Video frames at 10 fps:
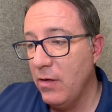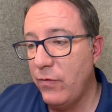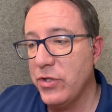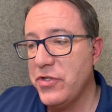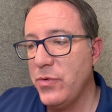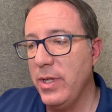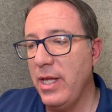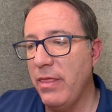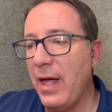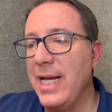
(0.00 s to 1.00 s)
Verse
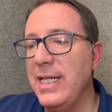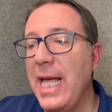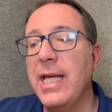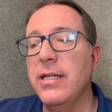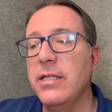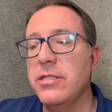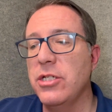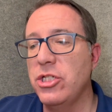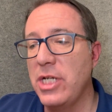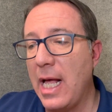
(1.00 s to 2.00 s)
3 Thy nakedness
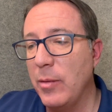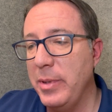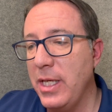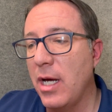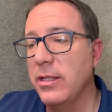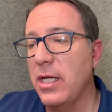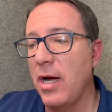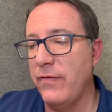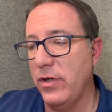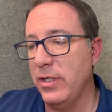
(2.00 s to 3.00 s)
shall be
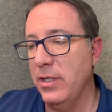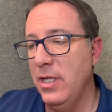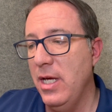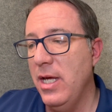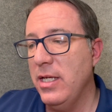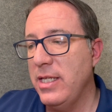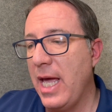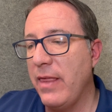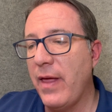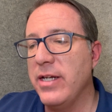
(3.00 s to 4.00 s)
uncovered,
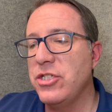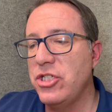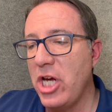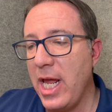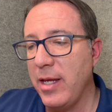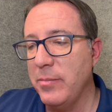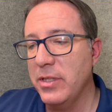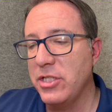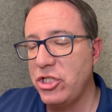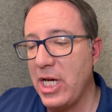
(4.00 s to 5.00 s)
yea, thy shame
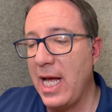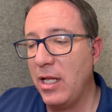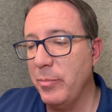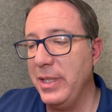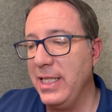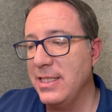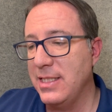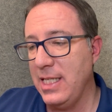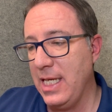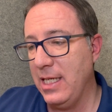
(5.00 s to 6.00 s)
shall be
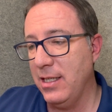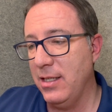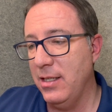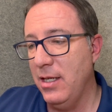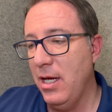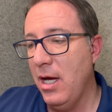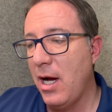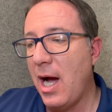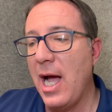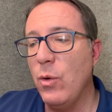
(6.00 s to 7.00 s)
seen.
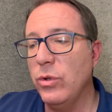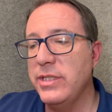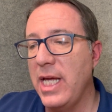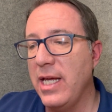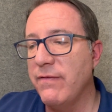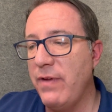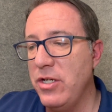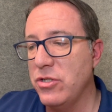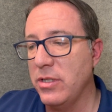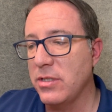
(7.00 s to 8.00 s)
I will take
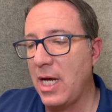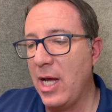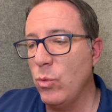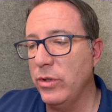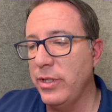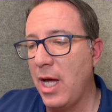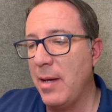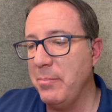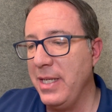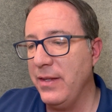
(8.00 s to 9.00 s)
vengeance. I will
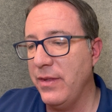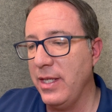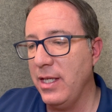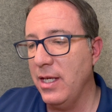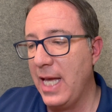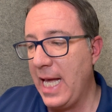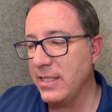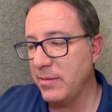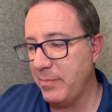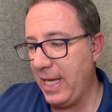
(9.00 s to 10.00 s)
not meet thee
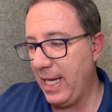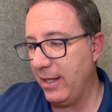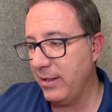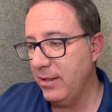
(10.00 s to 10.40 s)
as a man.